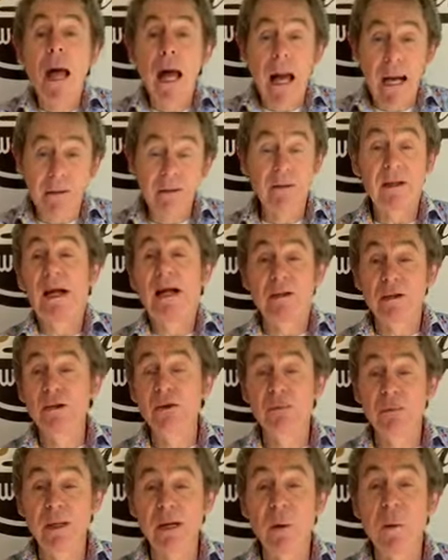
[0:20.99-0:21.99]
And as
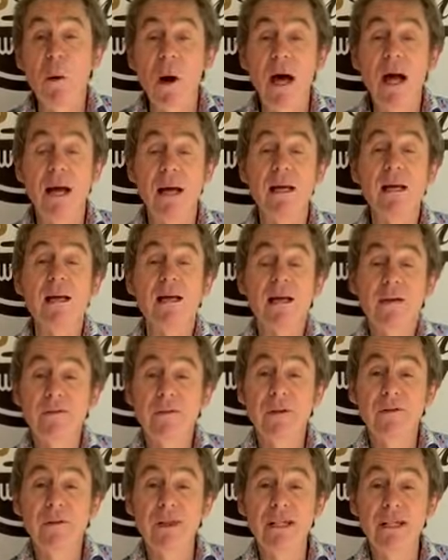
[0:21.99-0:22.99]
you'll be aware,
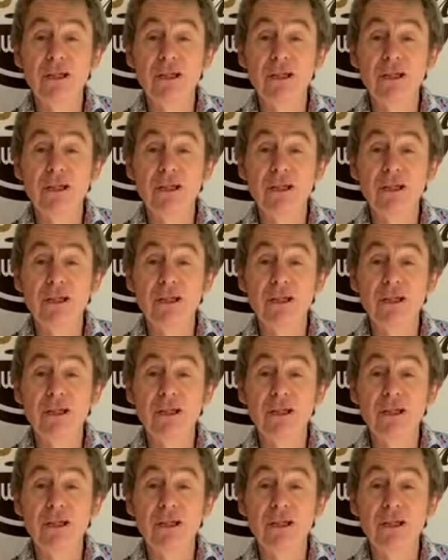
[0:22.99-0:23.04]
that the